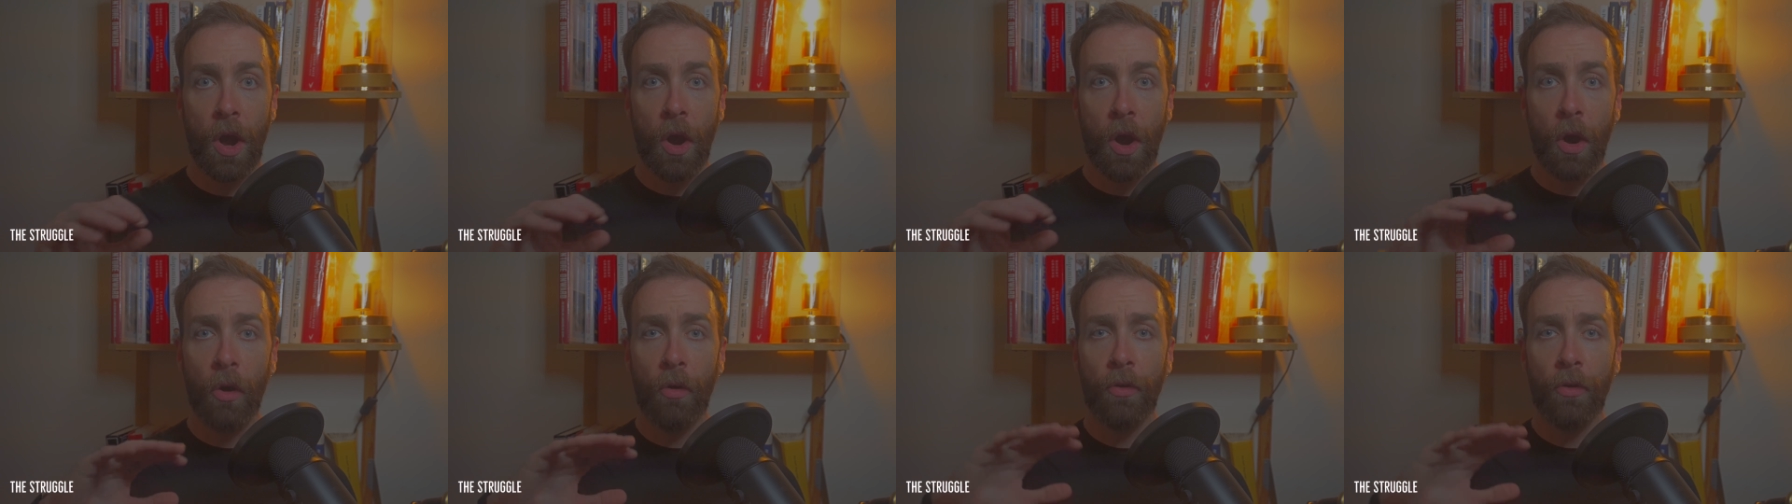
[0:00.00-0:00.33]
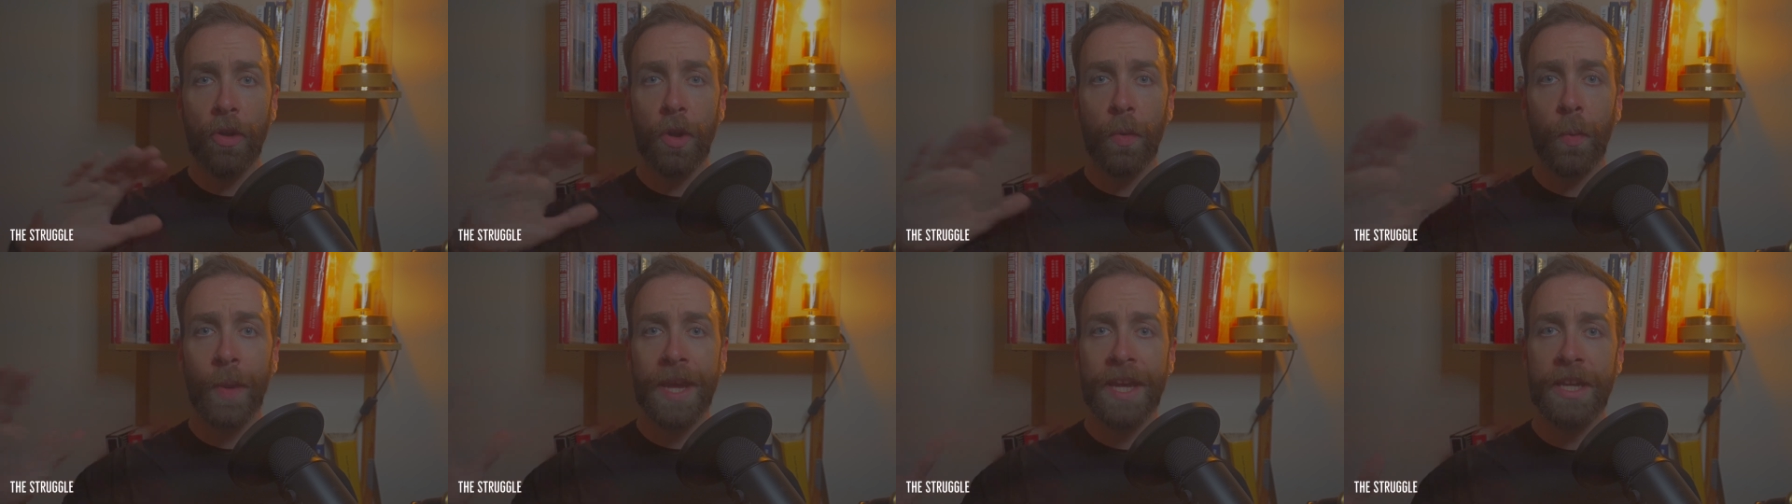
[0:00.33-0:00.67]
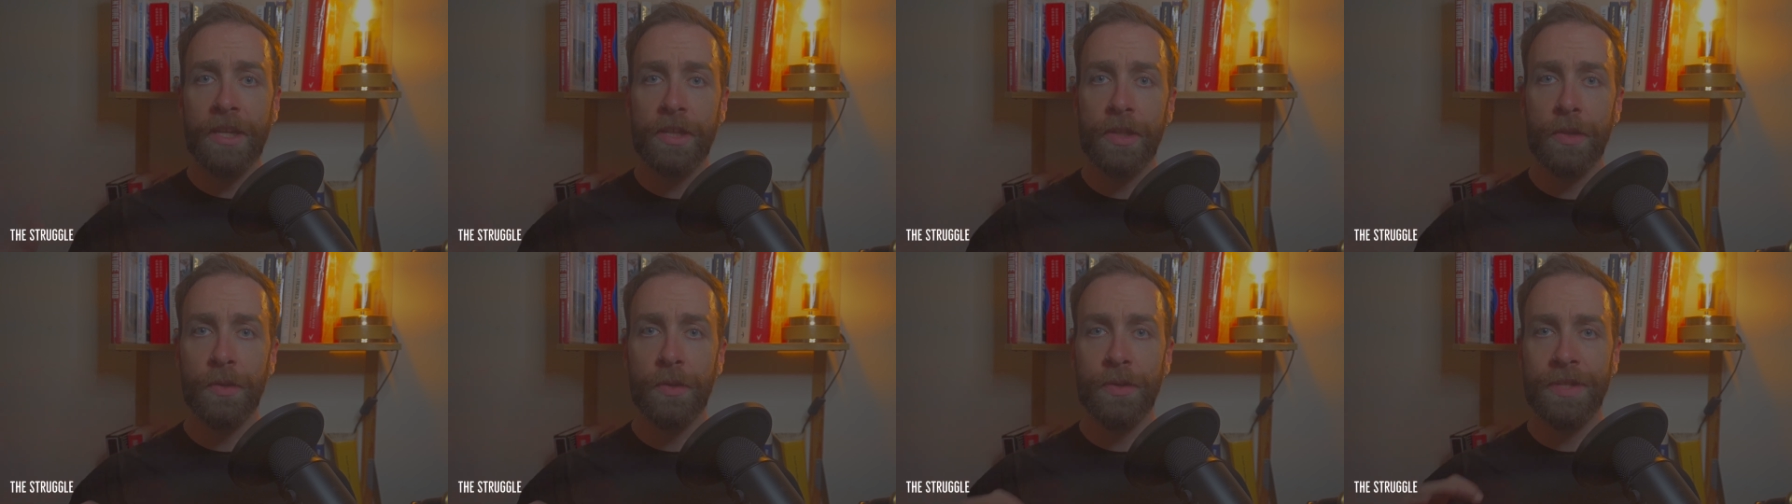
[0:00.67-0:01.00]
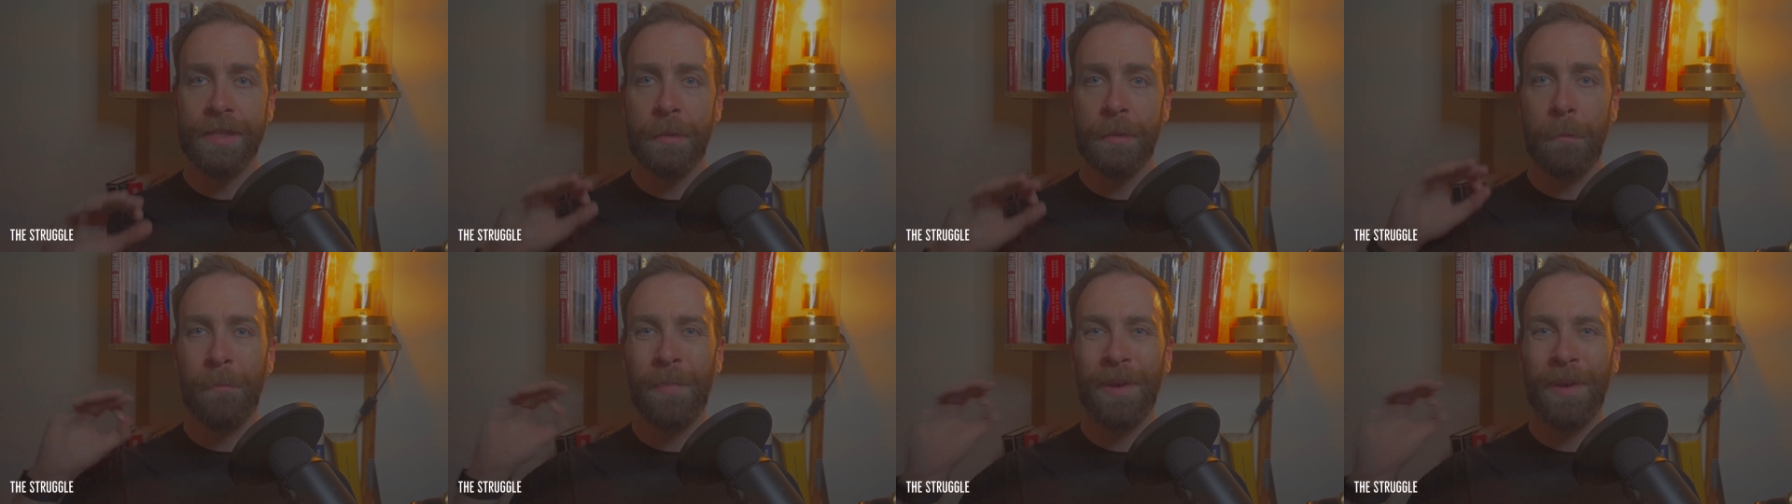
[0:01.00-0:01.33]
all the way to
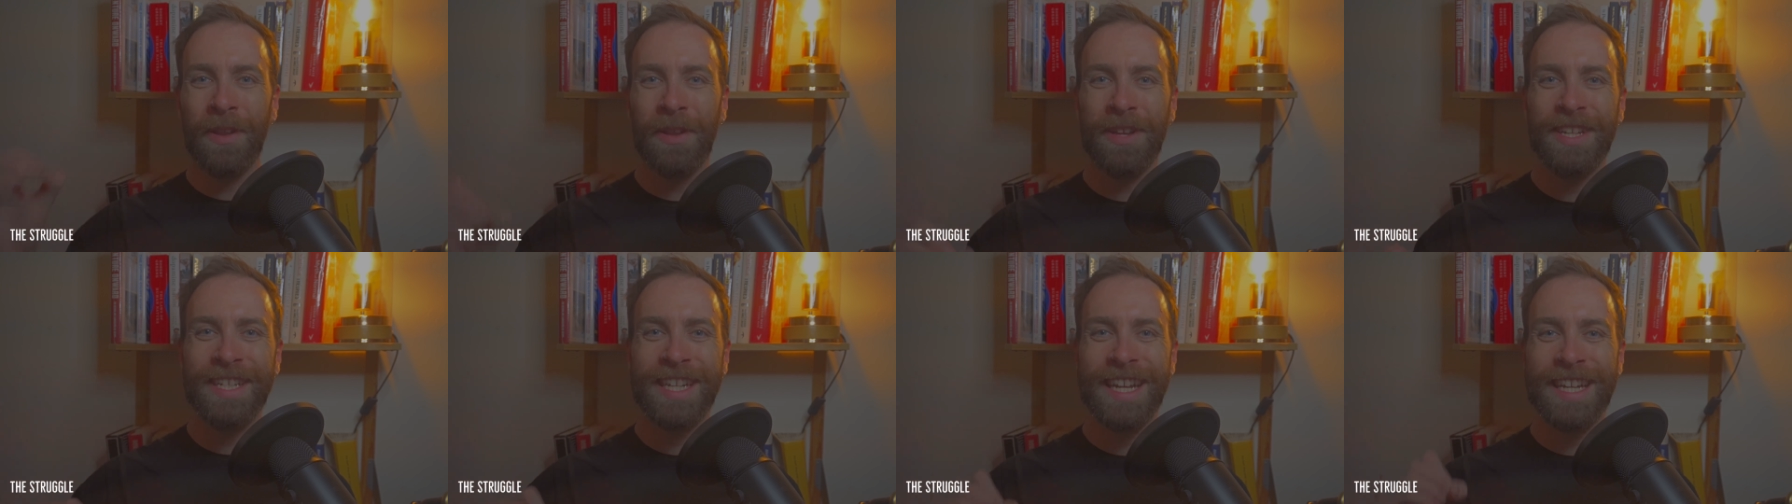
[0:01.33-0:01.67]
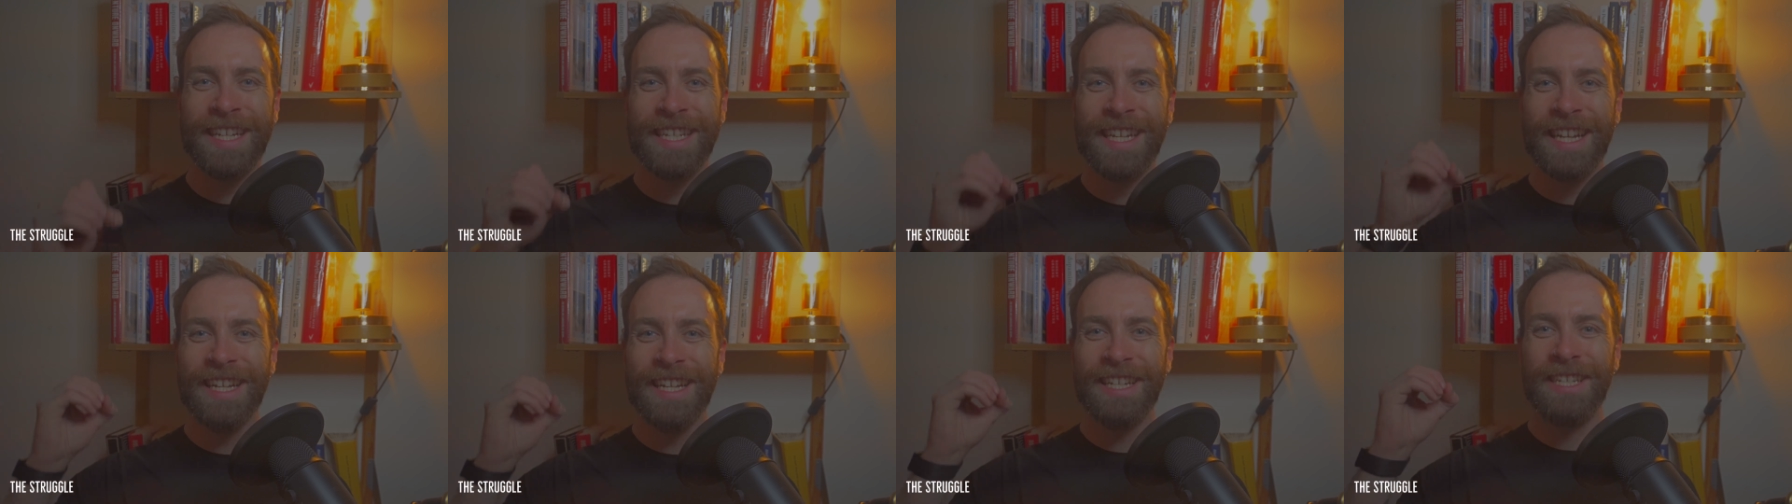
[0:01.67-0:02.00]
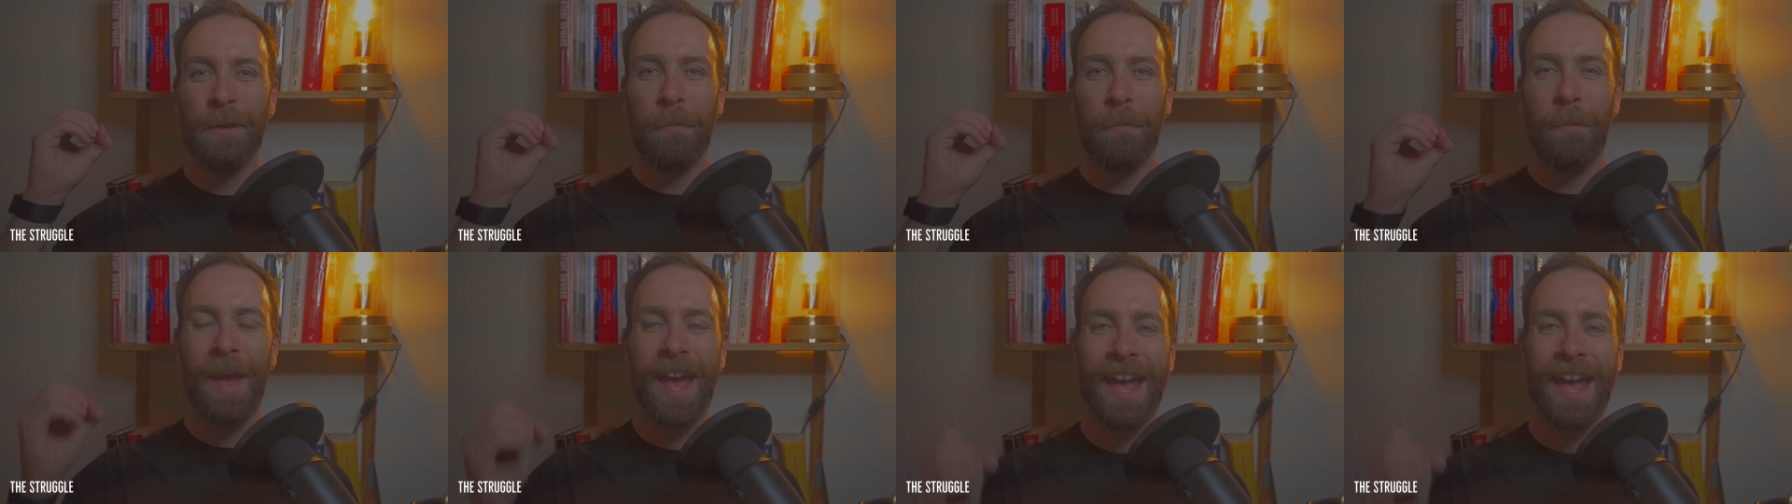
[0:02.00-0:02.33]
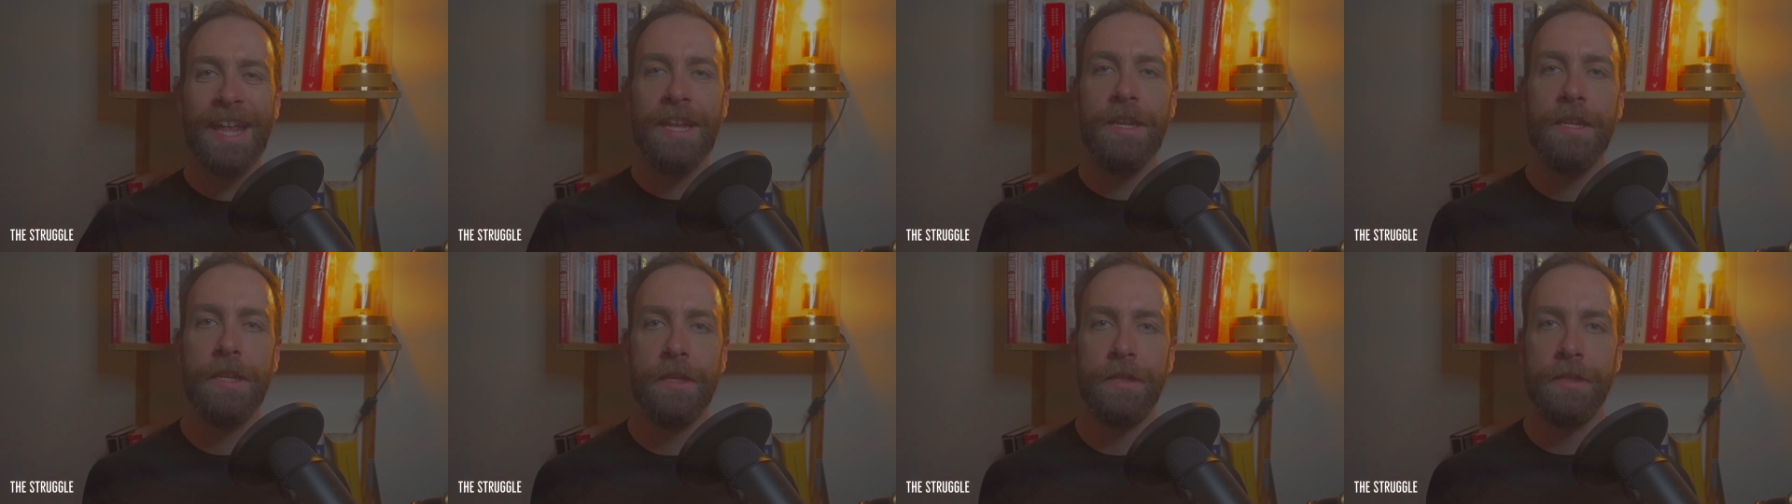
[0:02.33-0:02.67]
debilitating
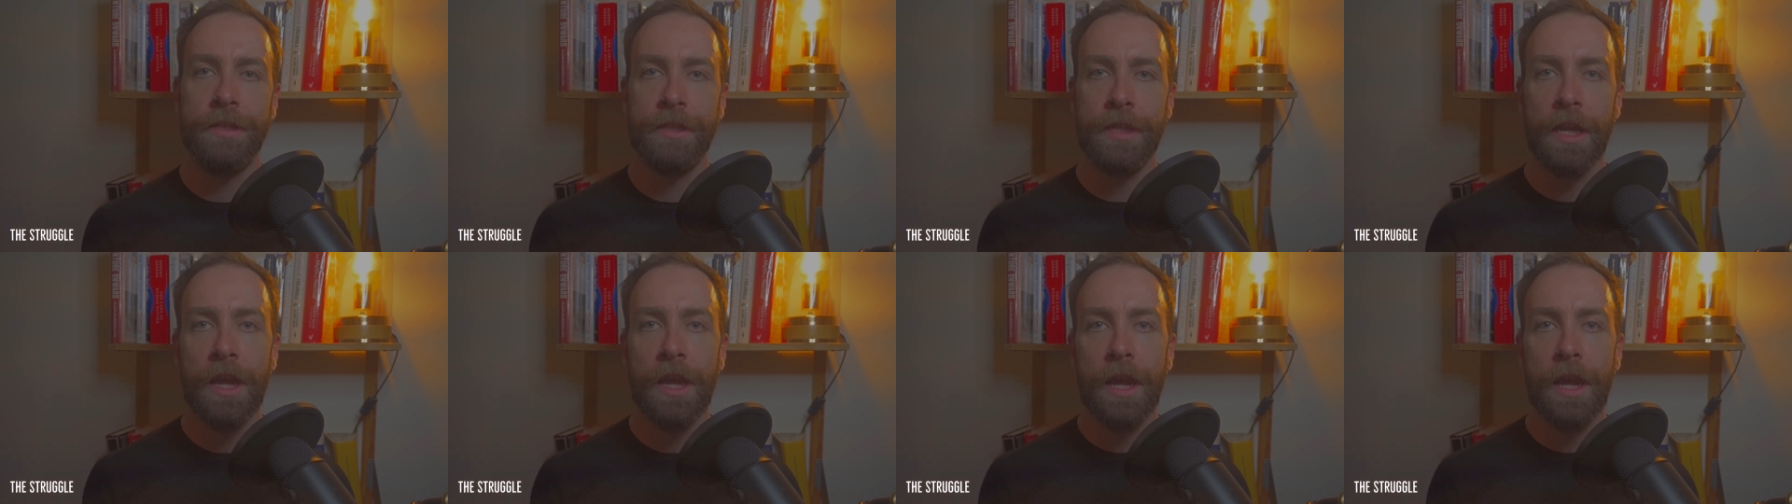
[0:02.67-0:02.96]
dependence.